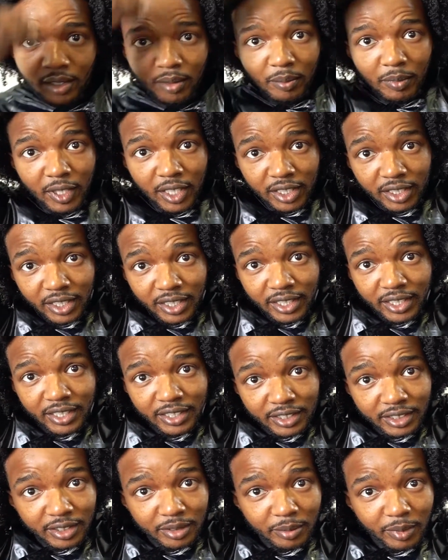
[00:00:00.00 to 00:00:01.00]
My client
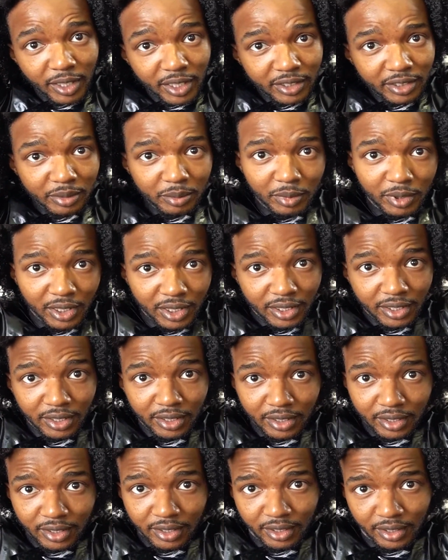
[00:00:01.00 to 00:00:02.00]
is about to be
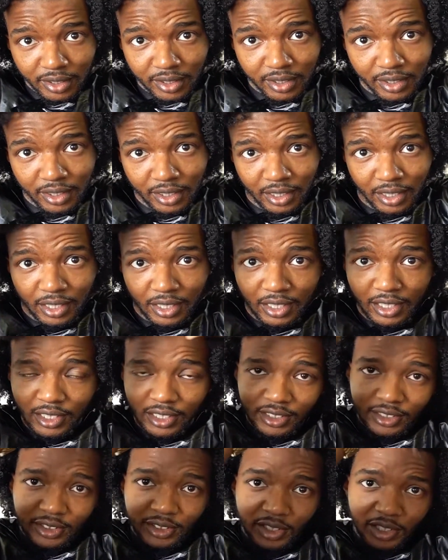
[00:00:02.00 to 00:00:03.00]
here,
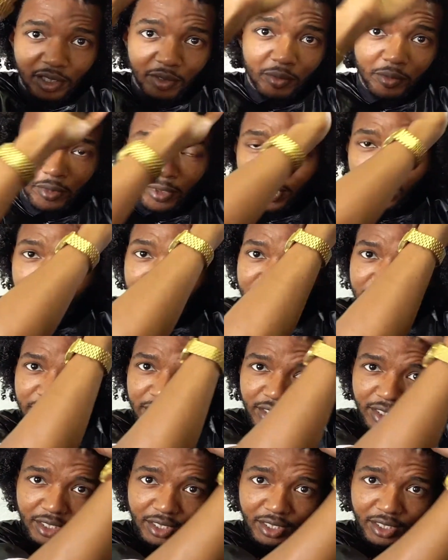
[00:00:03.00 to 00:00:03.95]
so I'm rushing.